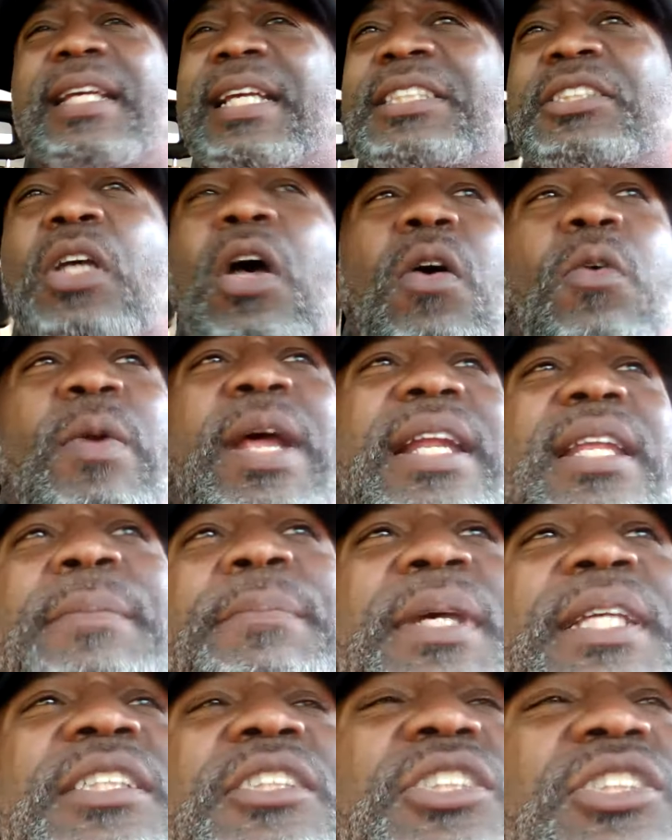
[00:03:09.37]
It's already
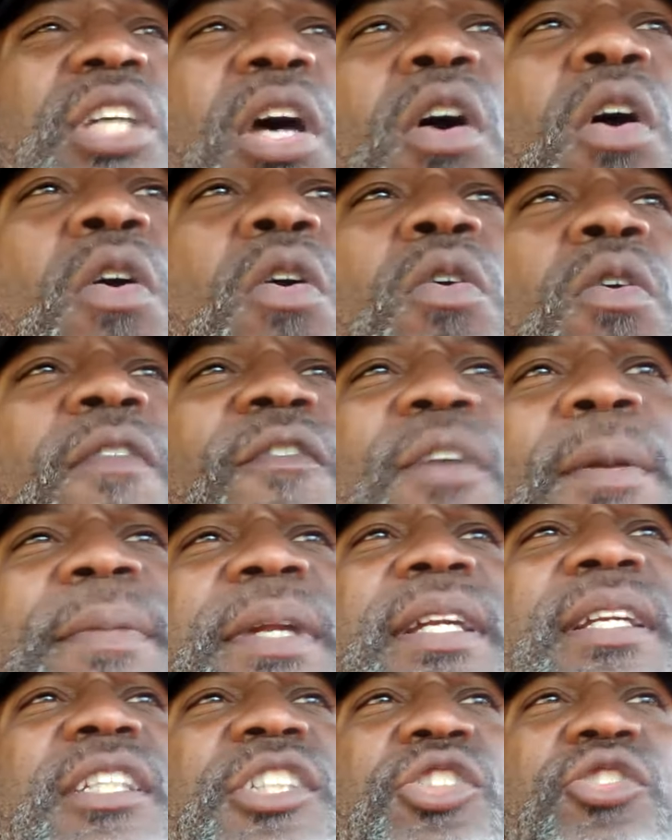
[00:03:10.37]
been sold
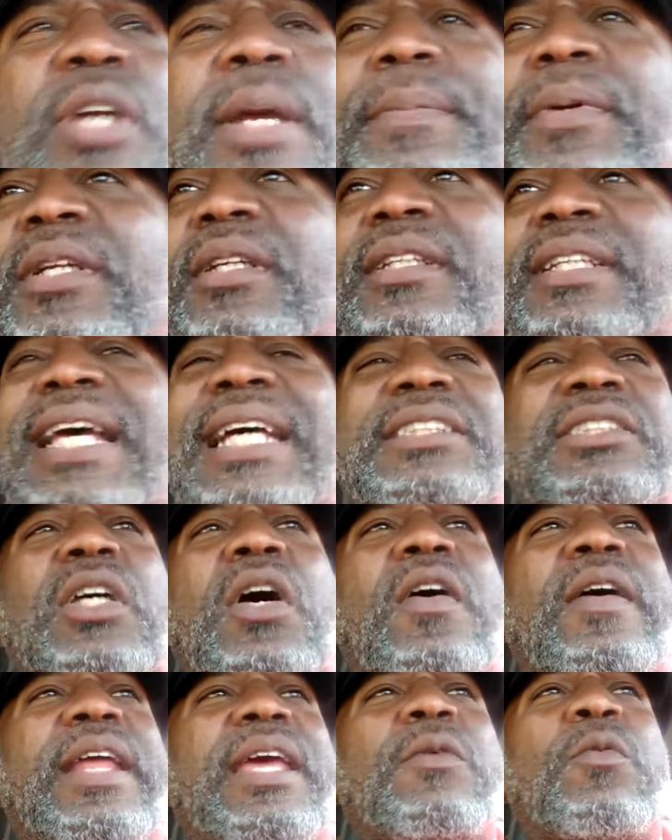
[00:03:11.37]
from the distributor. That's
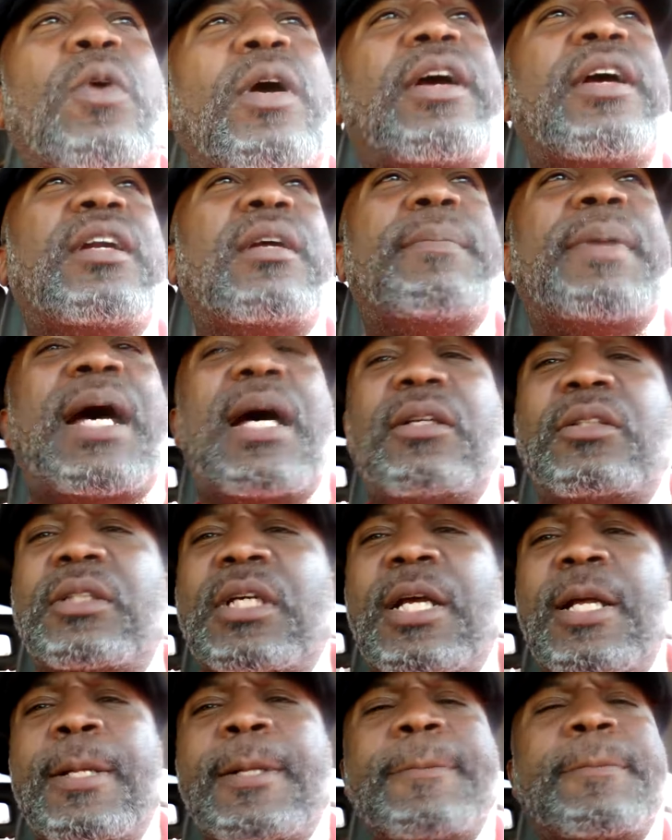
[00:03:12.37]
all they worried about.
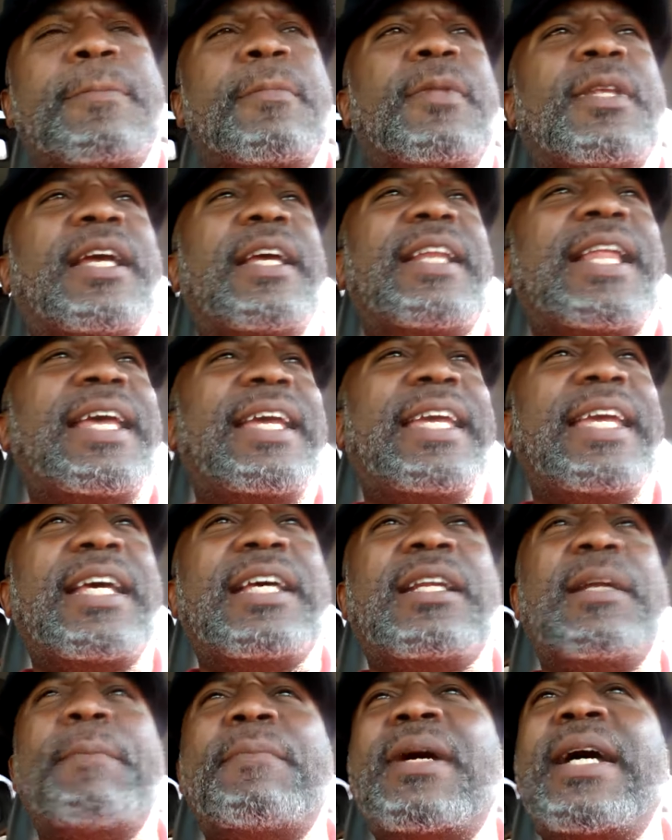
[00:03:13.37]
And they
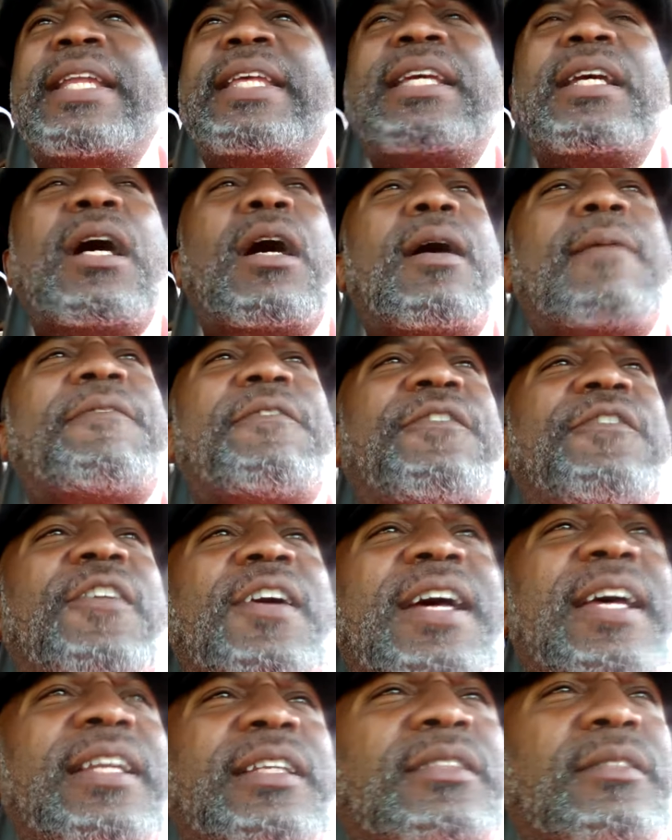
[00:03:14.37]
give the money up
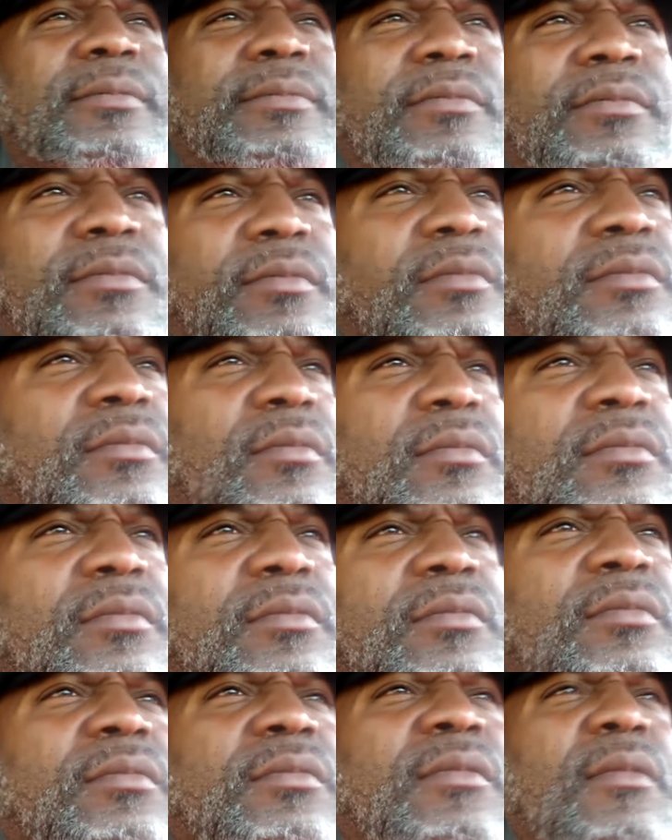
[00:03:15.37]
front
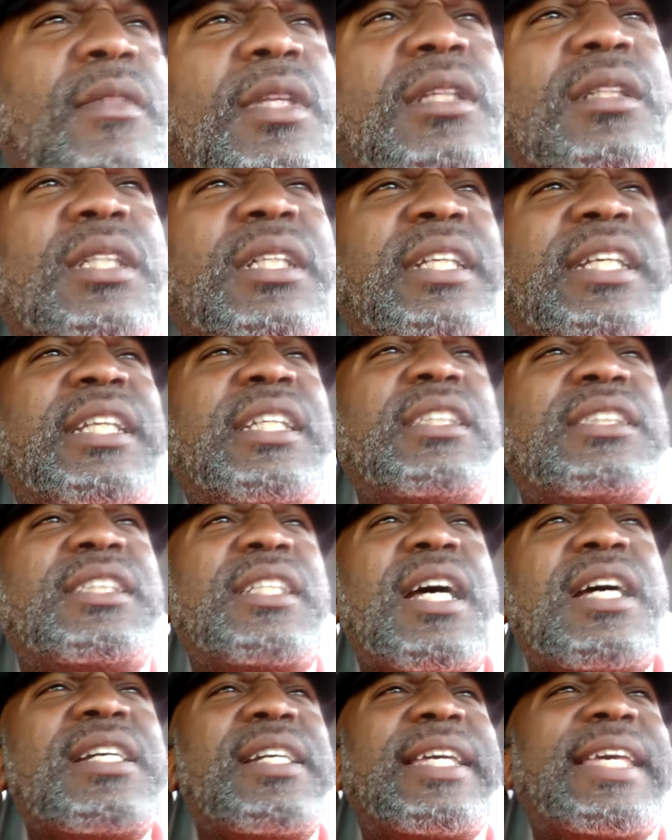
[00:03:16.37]
to these
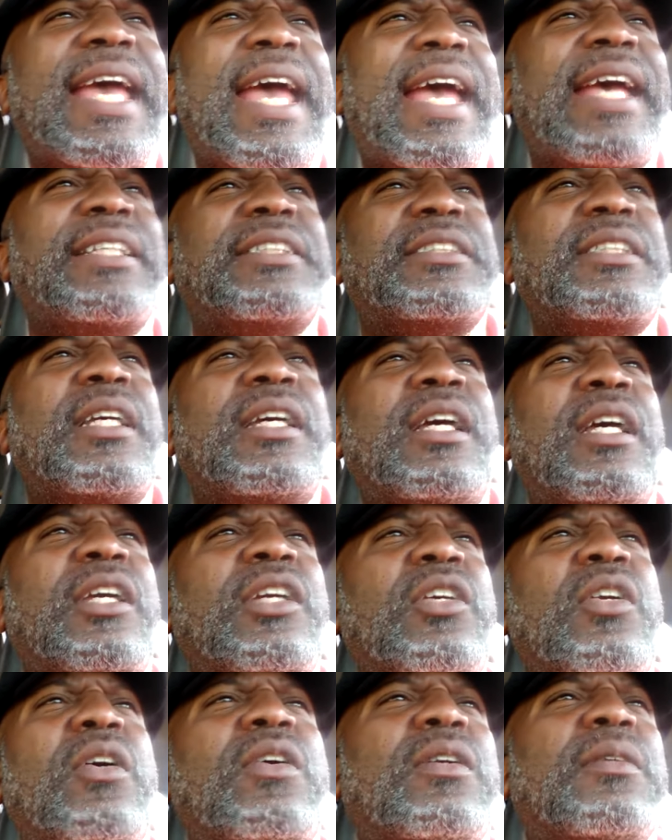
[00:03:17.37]
young cats,
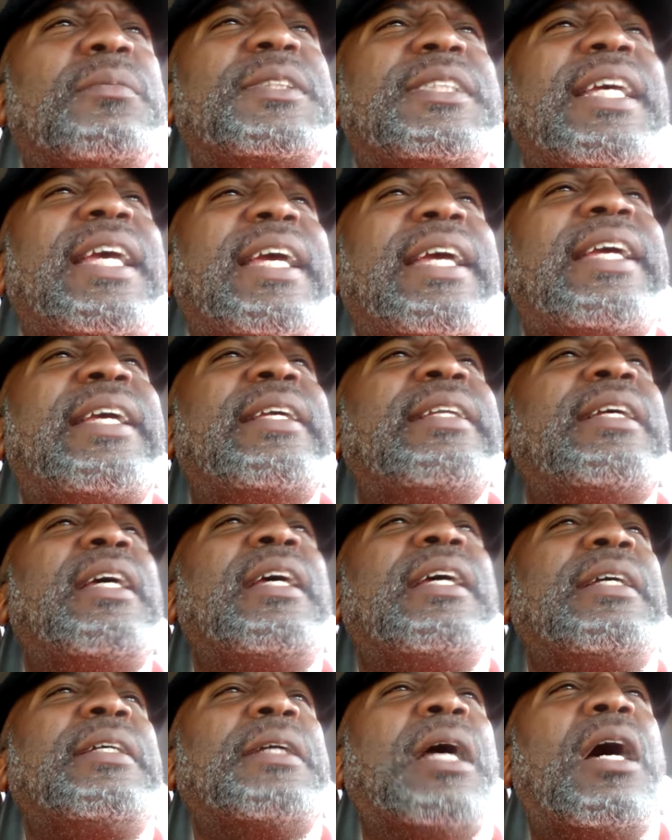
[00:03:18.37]
you know what I'm saying,
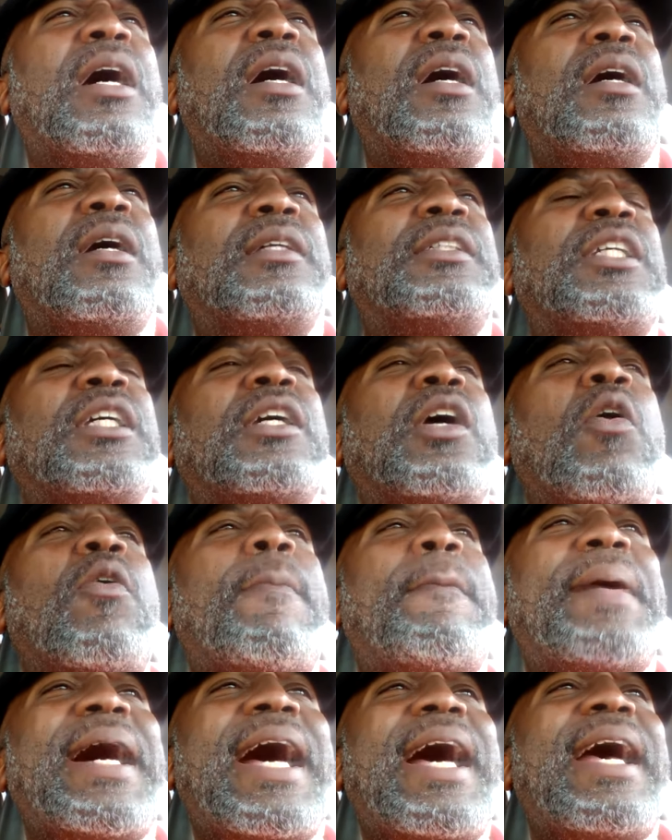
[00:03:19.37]
uh, to go
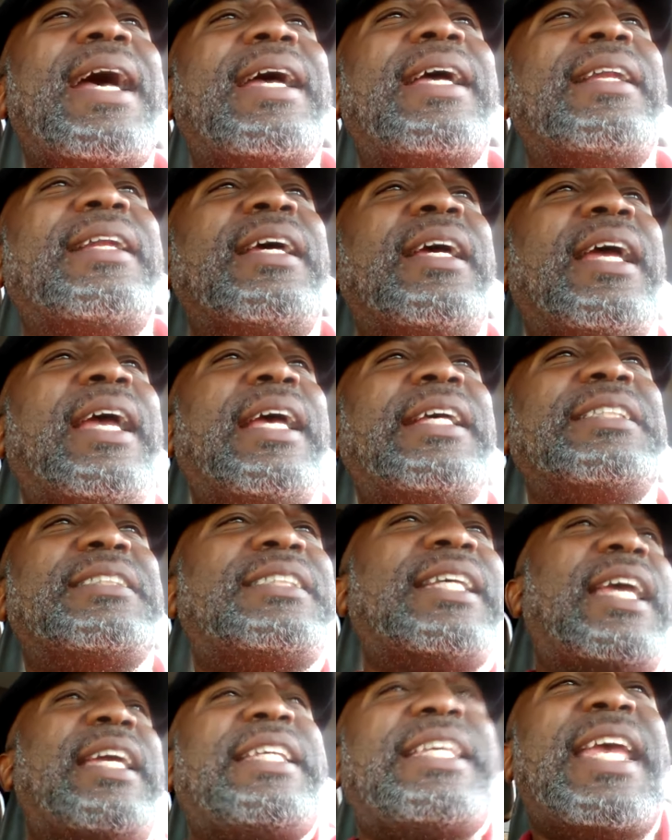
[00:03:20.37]
buy it and
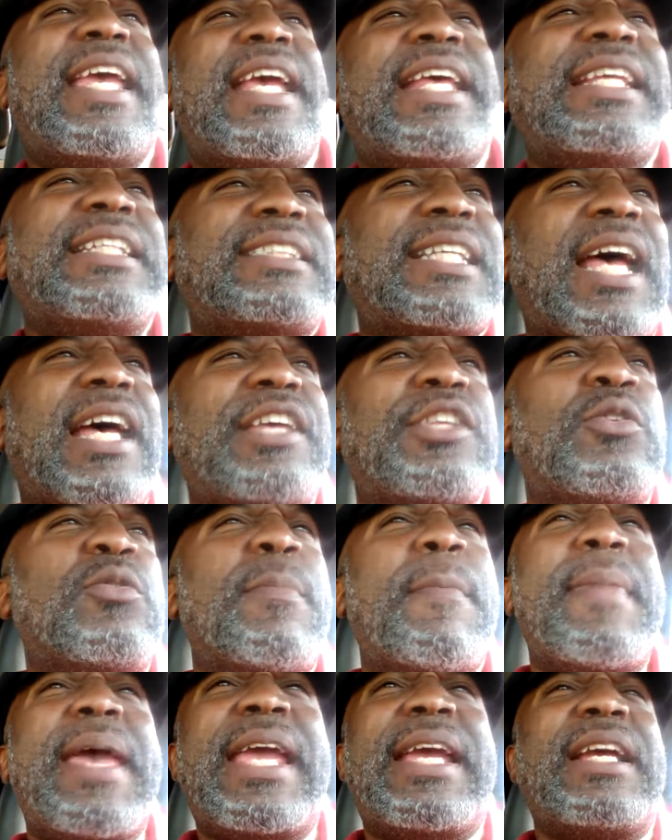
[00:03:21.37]
say, yeah, this how
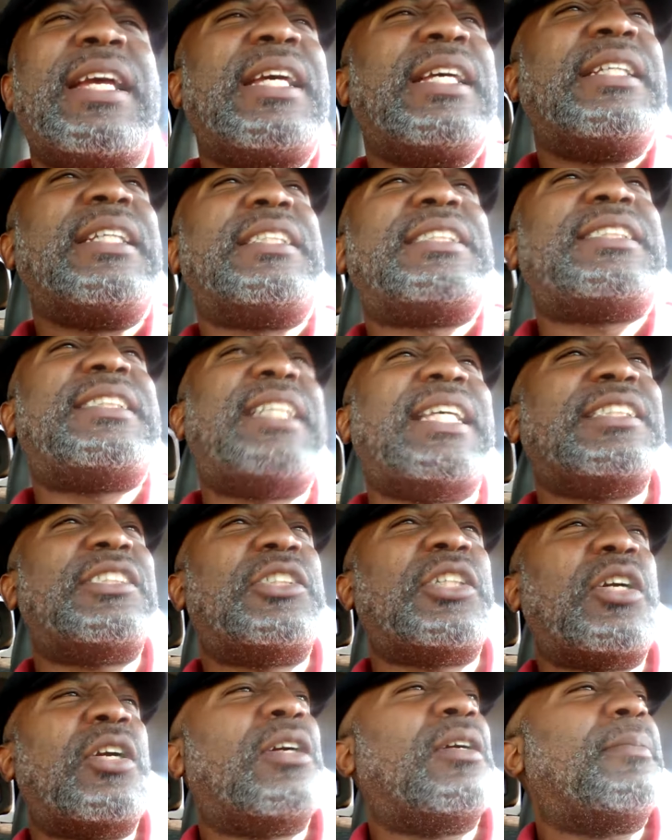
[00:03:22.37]
you make the
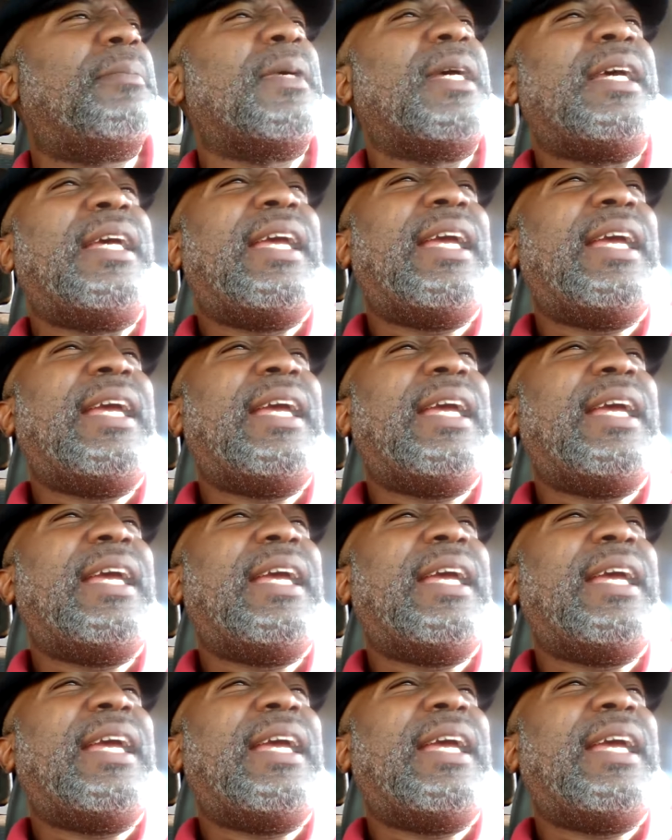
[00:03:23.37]
sizzurp.